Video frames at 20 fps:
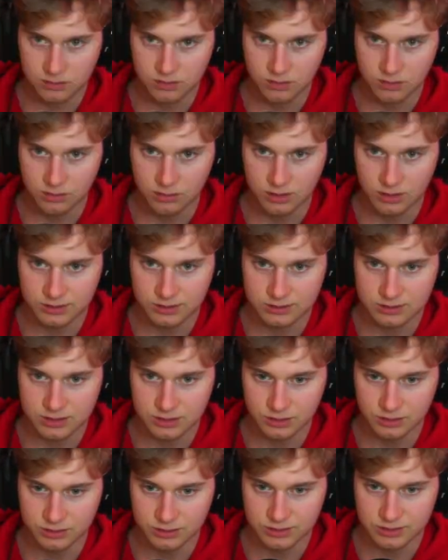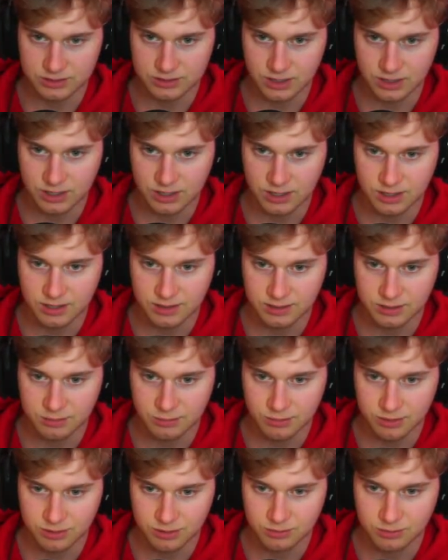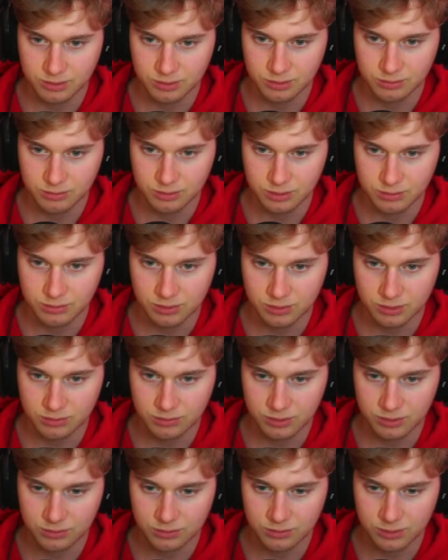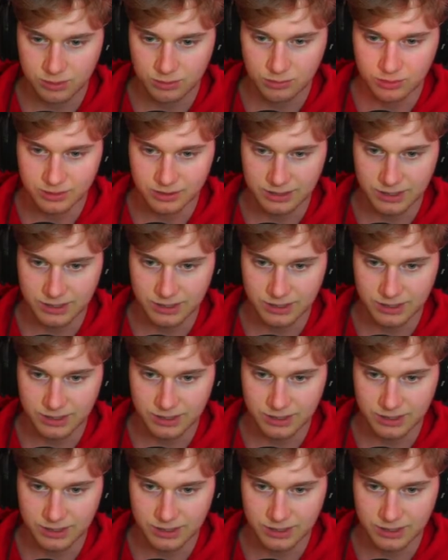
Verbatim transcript: Oh, let's kill this guy. Come on, come on, come on, come on, come on, come on, come on.